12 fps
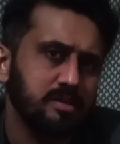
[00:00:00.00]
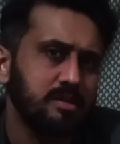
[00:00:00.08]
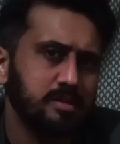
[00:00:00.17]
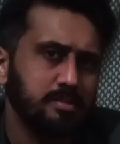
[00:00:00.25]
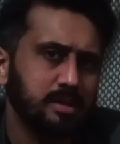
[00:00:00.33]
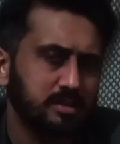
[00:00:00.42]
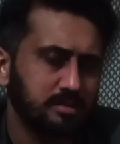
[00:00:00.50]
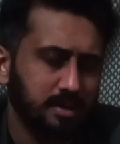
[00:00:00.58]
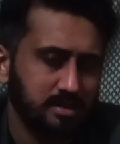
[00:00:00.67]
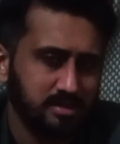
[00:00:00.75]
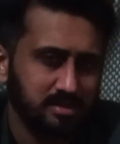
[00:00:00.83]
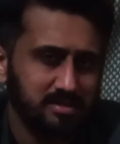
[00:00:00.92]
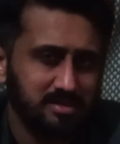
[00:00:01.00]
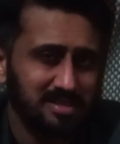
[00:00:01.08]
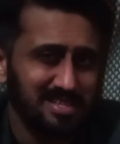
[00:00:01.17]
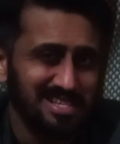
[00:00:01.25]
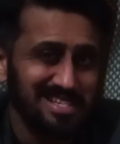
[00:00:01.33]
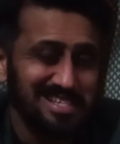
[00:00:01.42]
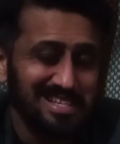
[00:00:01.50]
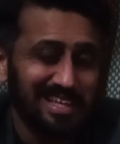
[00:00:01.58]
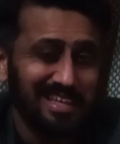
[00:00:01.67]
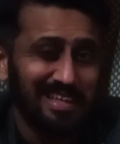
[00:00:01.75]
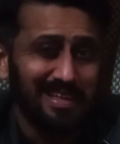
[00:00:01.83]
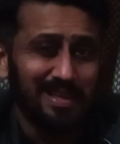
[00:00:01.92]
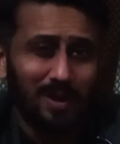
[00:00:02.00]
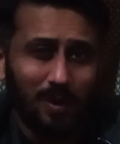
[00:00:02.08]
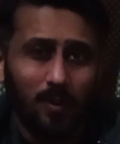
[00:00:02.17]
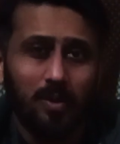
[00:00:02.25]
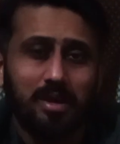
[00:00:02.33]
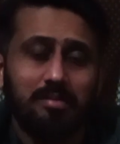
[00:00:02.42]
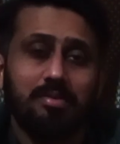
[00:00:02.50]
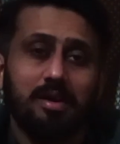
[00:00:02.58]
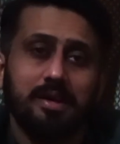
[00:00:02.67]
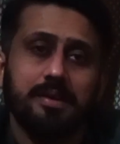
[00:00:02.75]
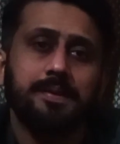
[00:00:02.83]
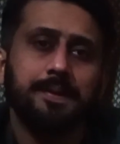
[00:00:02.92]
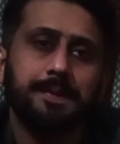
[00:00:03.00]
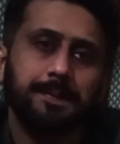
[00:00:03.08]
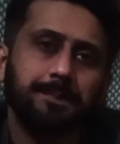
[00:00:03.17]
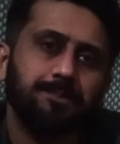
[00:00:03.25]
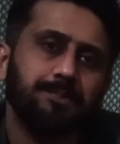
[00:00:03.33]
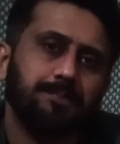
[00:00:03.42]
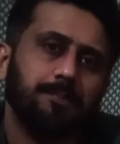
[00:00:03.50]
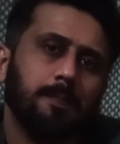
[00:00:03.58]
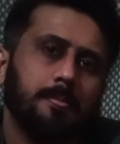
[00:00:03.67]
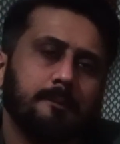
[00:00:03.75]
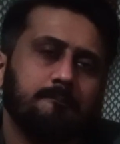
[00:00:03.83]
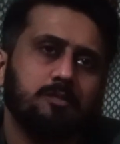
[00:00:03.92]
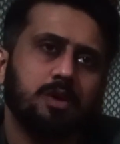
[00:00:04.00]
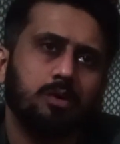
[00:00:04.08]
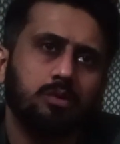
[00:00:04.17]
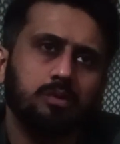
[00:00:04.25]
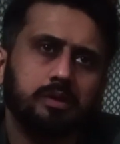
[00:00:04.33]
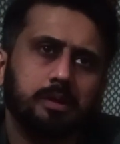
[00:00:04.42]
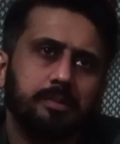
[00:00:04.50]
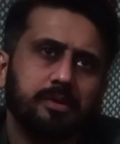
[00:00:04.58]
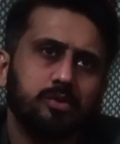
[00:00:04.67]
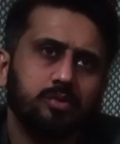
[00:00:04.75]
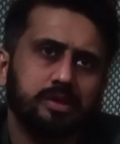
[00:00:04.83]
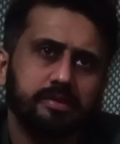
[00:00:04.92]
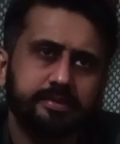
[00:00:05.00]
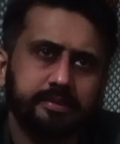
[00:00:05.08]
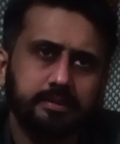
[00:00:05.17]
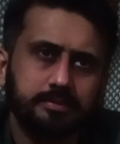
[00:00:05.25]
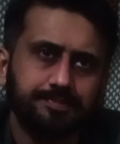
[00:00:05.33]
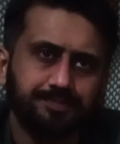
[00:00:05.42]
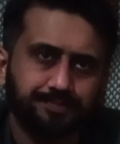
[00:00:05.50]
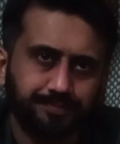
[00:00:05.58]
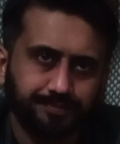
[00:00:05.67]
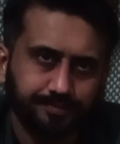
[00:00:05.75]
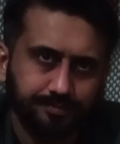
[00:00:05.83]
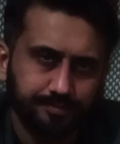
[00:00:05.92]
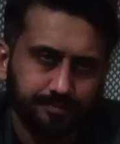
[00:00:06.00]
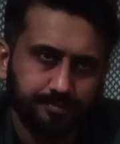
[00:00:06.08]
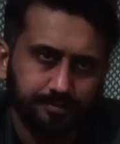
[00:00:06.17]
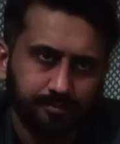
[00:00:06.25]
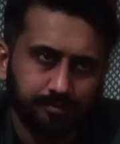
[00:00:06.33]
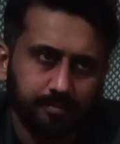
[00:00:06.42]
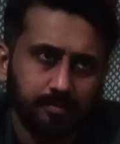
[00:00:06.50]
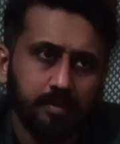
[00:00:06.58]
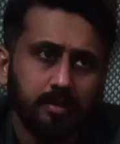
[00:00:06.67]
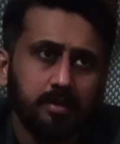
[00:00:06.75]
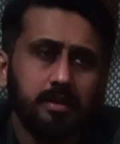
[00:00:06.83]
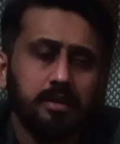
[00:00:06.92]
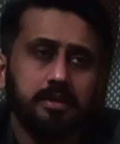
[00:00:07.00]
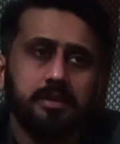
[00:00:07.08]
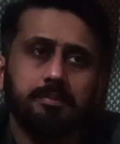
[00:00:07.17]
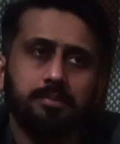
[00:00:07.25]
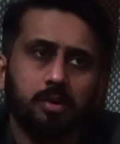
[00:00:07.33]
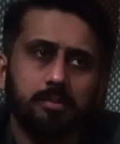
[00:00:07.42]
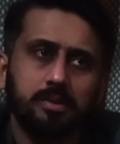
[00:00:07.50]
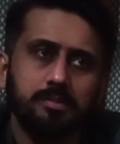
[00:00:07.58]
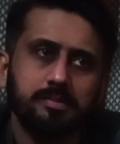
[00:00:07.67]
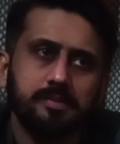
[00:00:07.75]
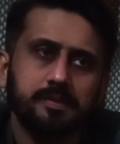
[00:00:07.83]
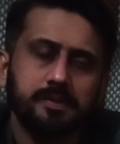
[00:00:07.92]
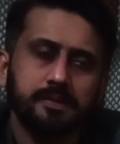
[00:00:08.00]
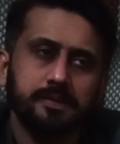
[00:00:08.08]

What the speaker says: surgically by the specialist. Okay, fine. Now coming towards Mm, the problems,